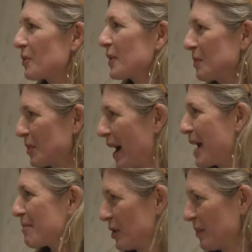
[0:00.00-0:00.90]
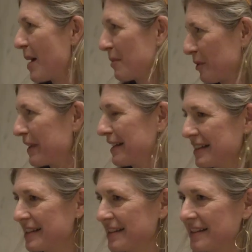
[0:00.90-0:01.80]
there were the primal
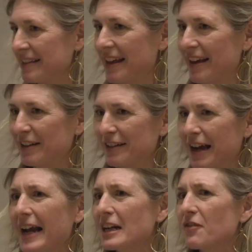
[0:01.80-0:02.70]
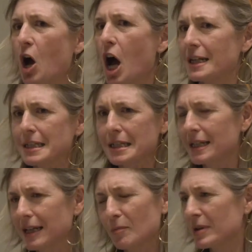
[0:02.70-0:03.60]
memories that kind of
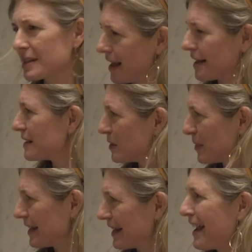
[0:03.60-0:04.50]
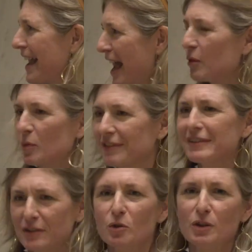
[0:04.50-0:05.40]
haunted and possessed me, and
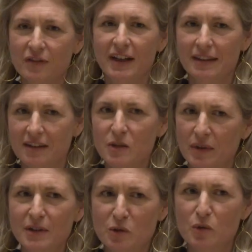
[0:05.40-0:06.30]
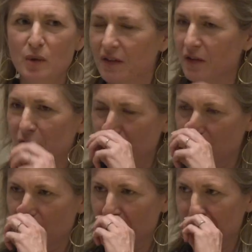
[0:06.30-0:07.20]
sort of like this one. This was one of the
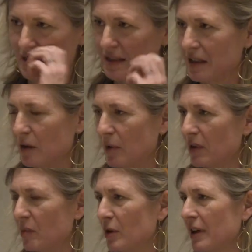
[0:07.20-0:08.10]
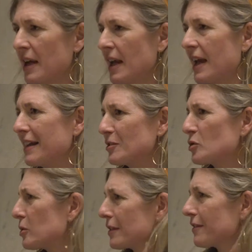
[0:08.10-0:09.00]
first pieces that I wrote in the book, and
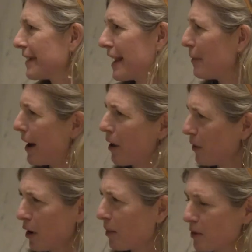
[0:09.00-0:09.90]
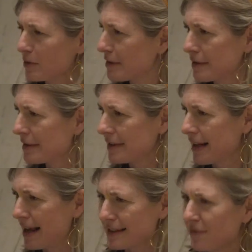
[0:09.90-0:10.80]
sort of came out almost
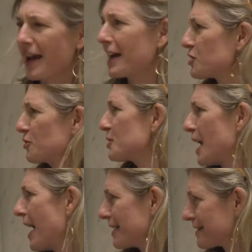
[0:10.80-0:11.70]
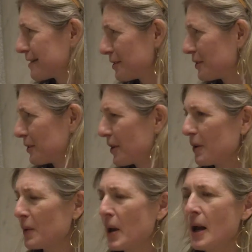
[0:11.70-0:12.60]
as if exercised, you
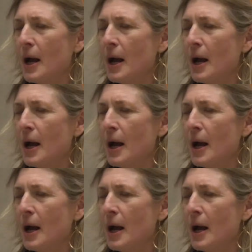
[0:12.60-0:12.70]
know?